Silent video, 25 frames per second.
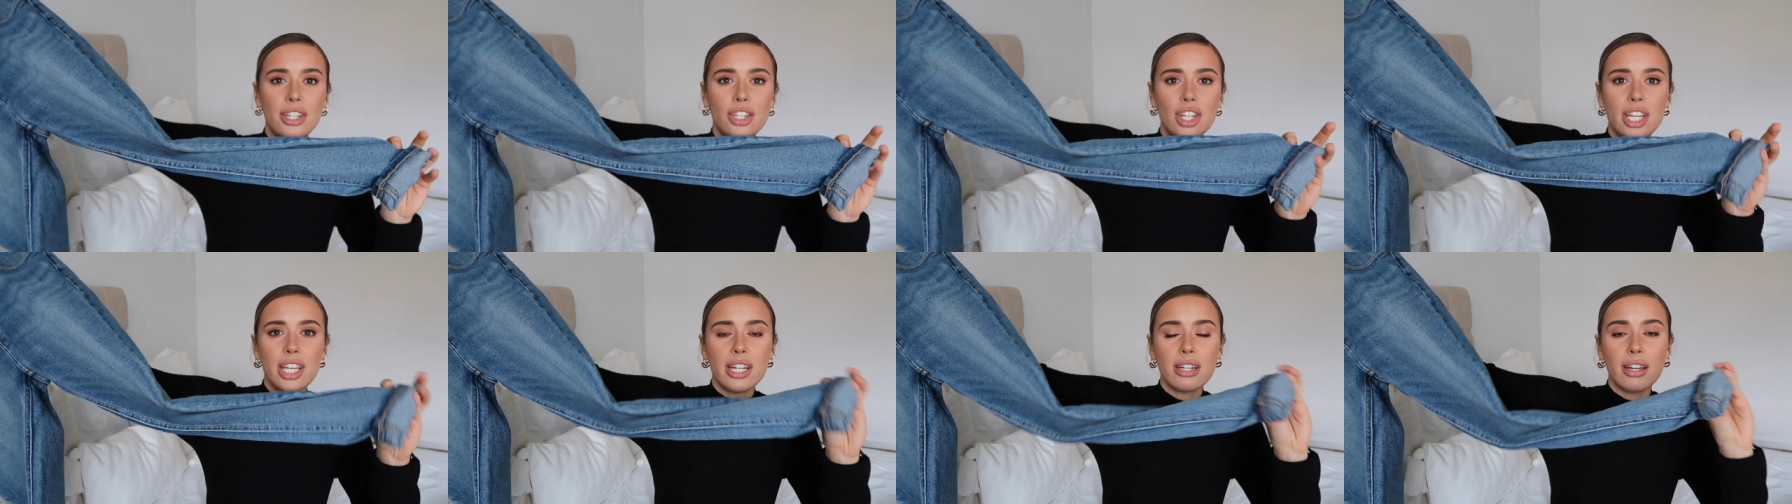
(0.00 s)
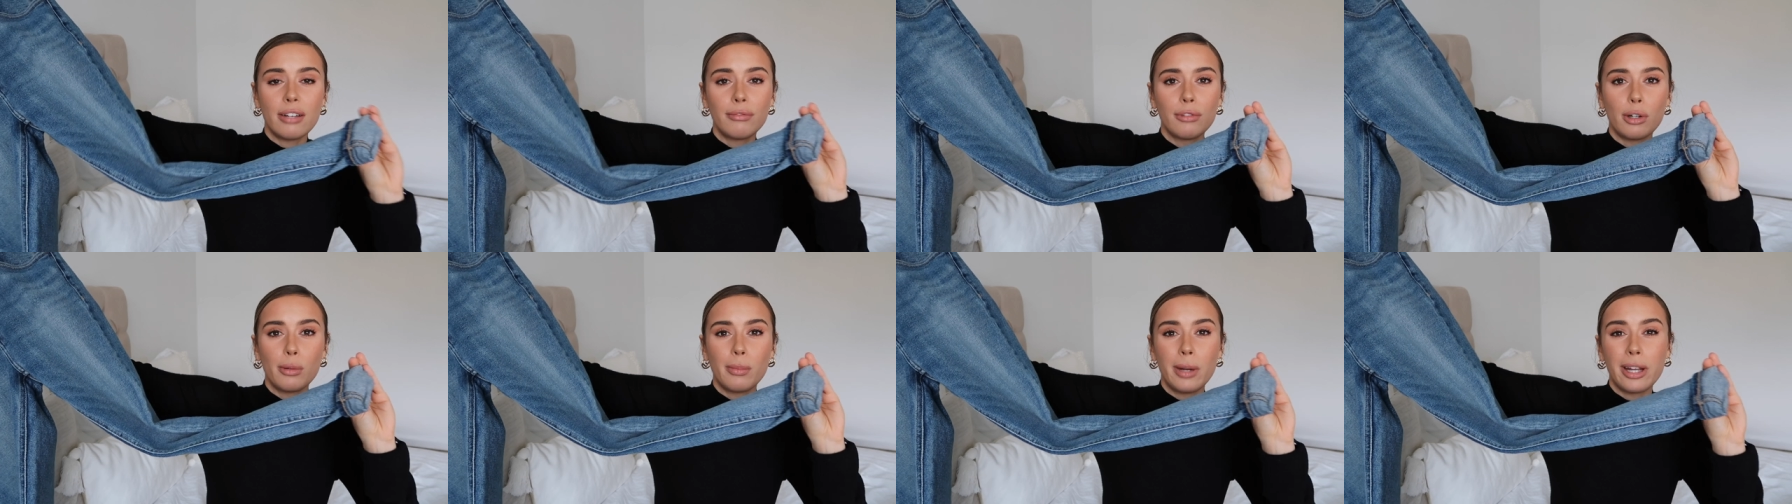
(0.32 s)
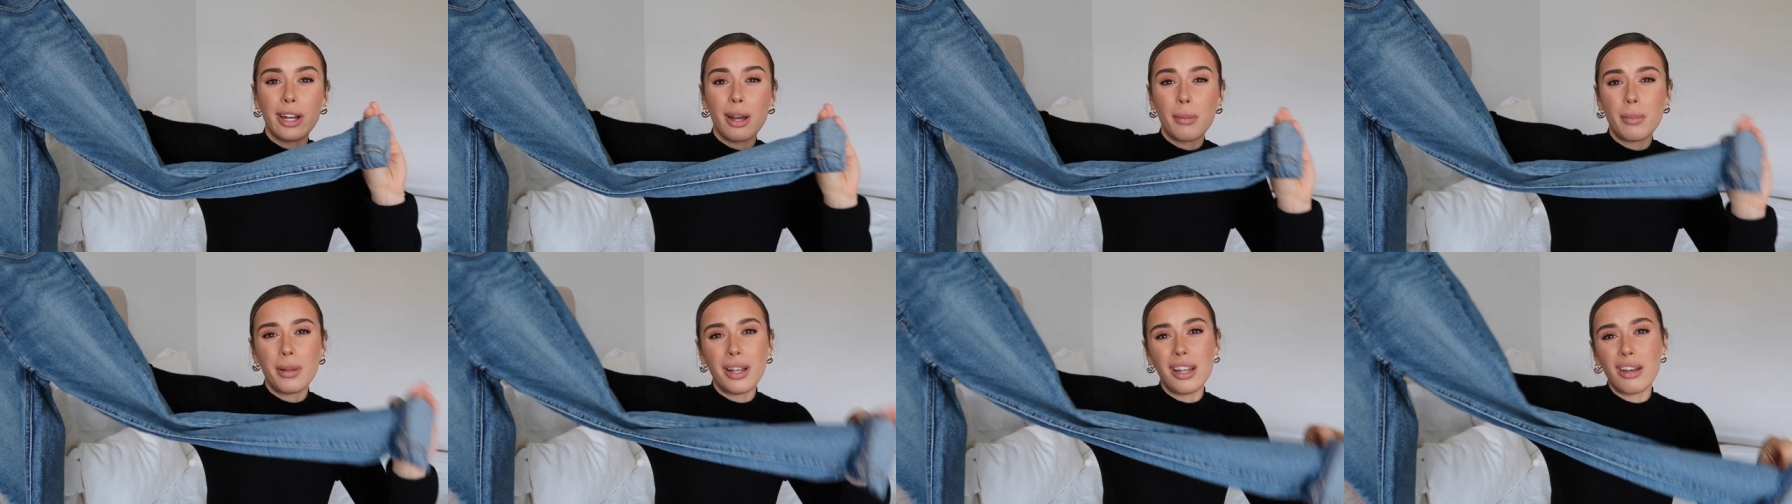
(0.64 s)
jean I roll
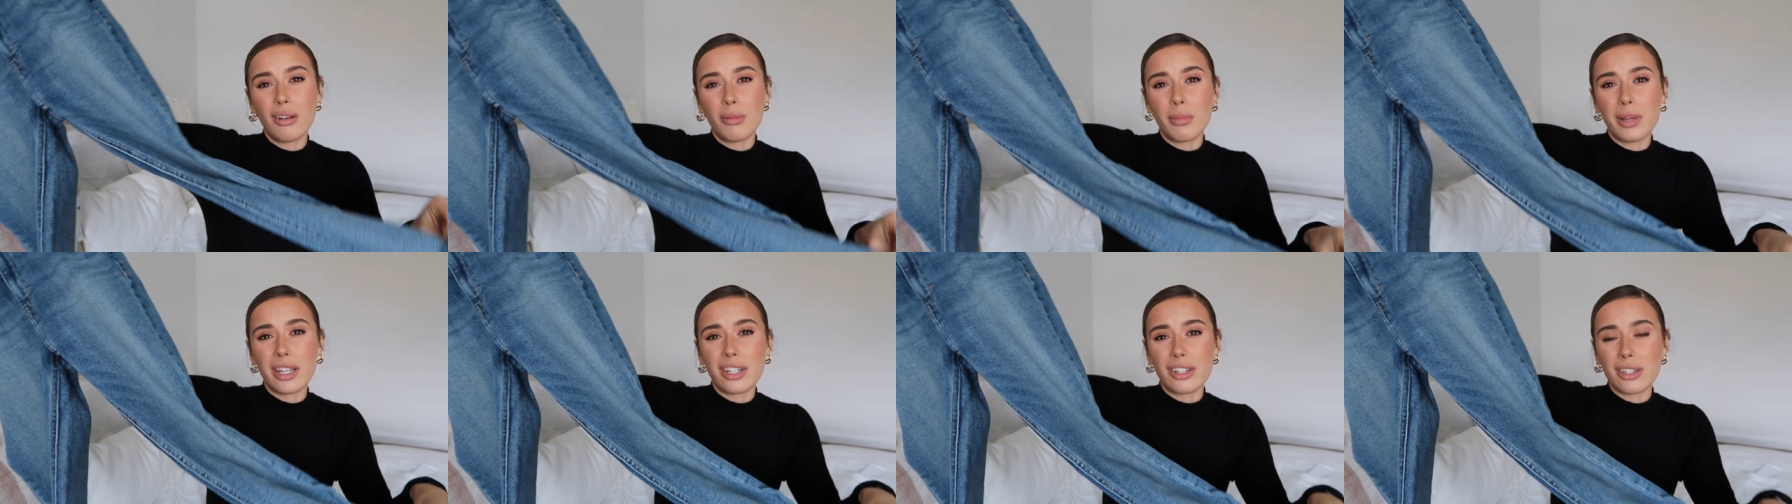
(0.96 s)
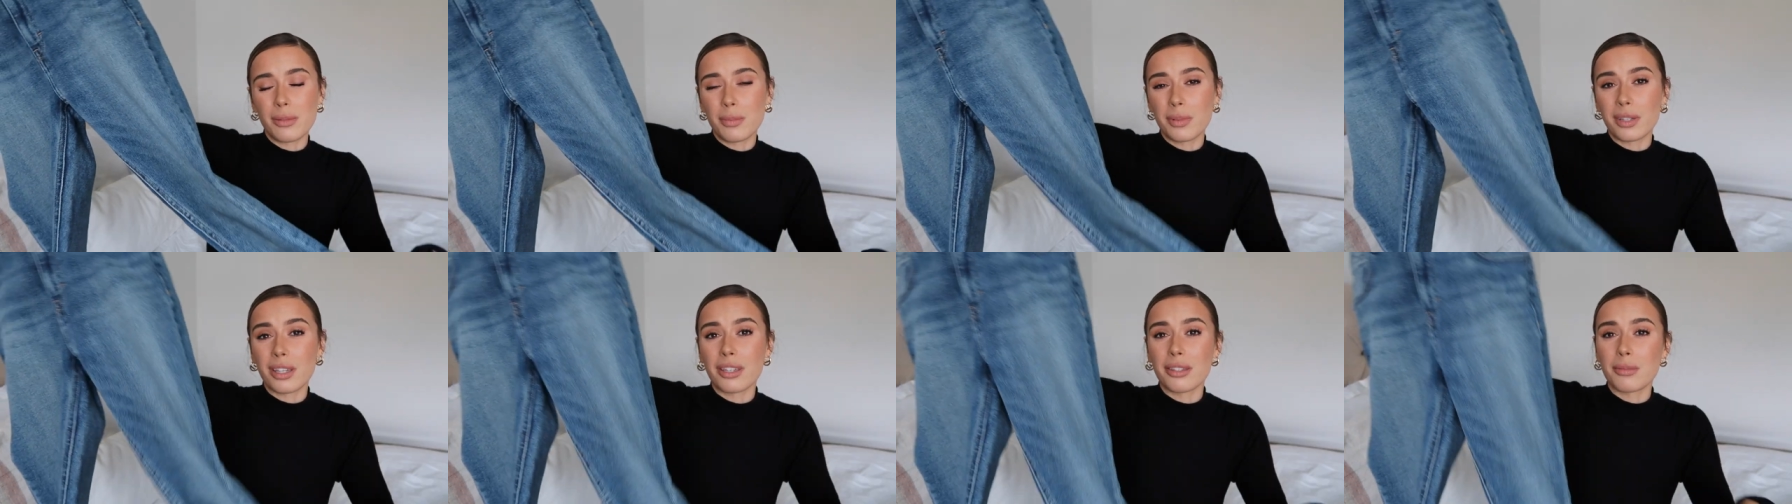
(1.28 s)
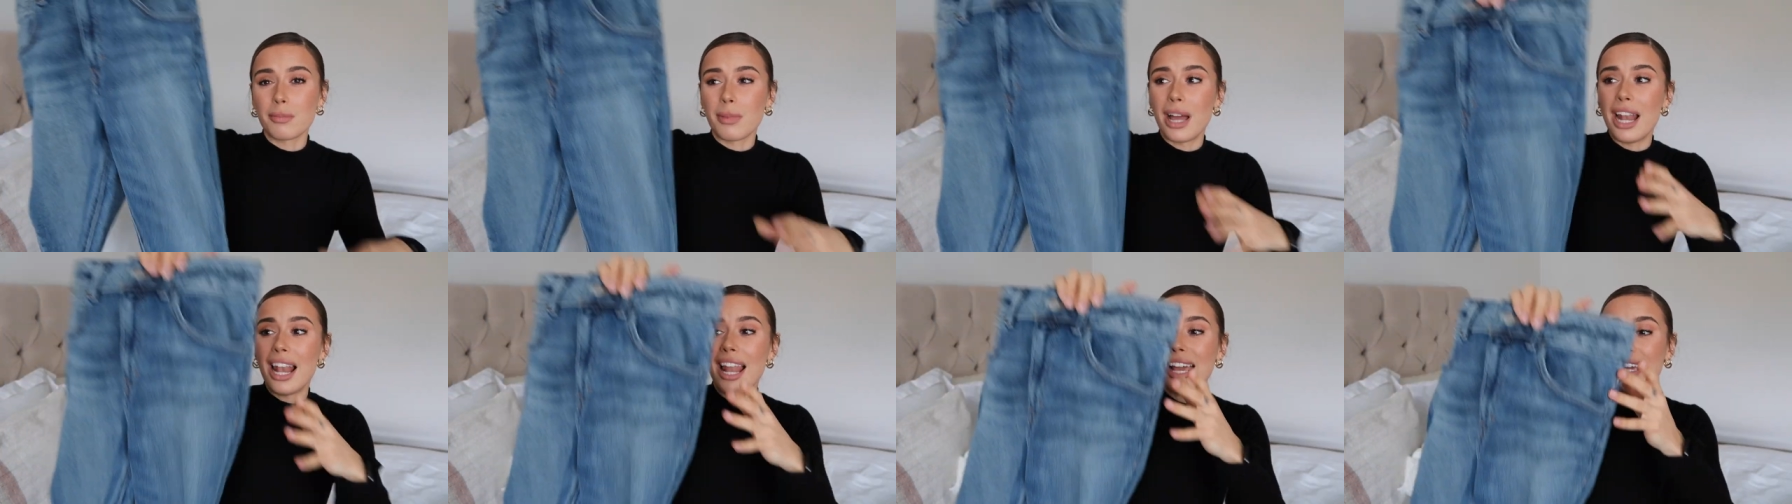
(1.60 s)
mine up a little bit just
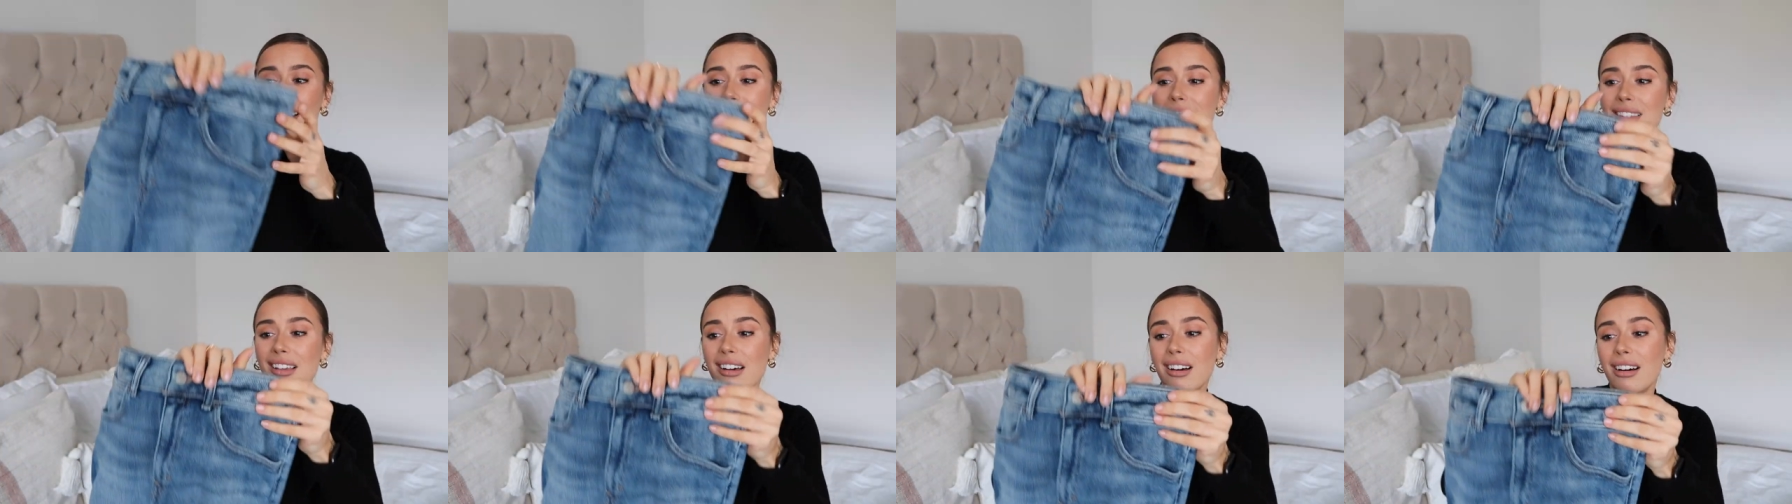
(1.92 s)
because my legs